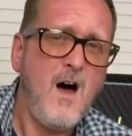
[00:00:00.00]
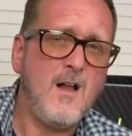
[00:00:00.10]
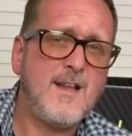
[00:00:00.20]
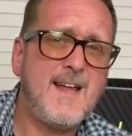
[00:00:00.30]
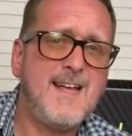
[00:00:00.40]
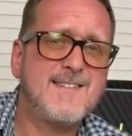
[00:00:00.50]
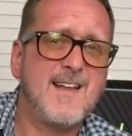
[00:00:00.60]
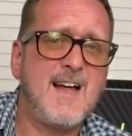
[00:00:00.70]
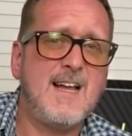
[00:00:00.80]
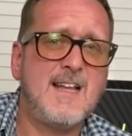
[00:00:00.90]
Holidays are
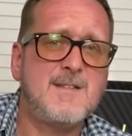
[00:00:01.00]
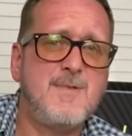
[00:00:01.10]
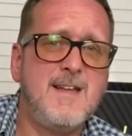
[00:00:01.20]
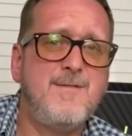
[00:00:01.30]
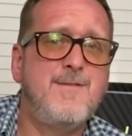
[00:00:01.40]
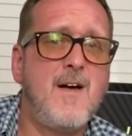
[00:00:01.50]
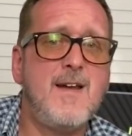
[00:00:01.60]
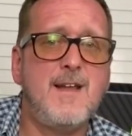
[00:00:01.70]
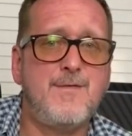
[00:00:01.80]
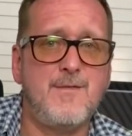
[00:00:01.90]
likely to be very
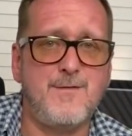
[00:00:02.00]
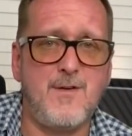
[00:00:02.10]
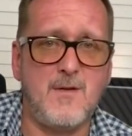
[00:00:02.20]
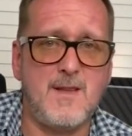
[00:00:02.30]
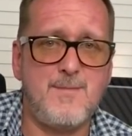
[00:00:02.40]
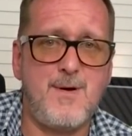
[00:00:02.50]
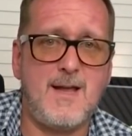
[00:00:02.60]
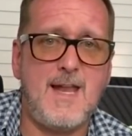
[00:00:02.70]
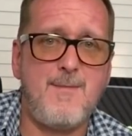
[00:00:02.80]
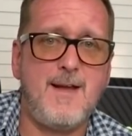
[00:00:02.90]
different following the
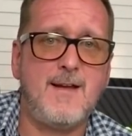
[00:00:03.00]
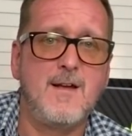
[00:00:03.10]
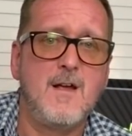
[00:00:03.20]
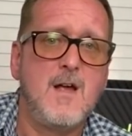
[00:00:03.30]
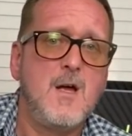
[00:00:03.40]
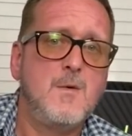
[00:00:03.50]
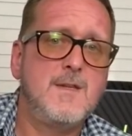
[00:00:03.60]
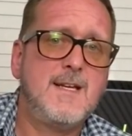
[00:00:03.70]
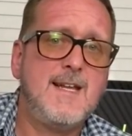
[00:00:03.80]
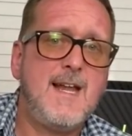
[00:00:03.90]
pandemic, with
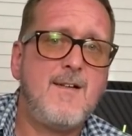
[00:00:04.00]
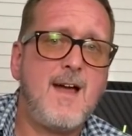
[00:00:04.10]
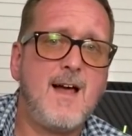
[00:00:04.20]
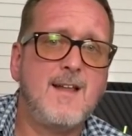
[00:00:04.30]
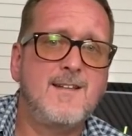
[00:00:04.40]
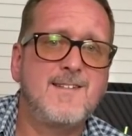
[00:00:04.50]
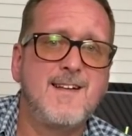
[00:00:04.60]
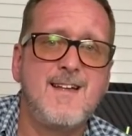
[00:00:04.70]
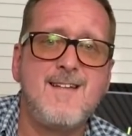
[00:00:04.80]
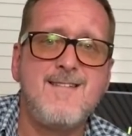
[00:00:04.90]
the Canary Islands
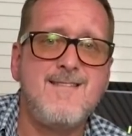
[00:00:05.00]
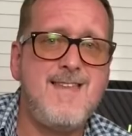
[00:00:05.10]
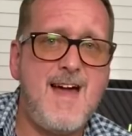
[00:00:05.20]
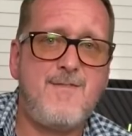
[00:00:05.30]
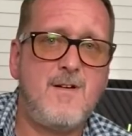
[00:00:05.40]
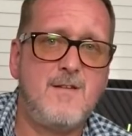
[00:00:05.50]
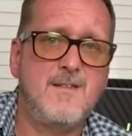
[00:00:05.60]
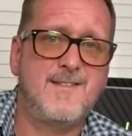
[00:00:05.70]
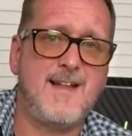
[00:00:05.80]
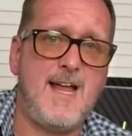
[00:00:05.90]
never
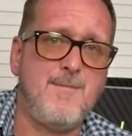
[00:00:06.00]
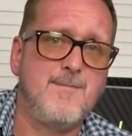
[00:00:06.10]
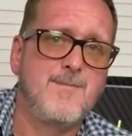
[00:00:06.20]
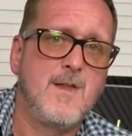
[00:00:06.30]
the same,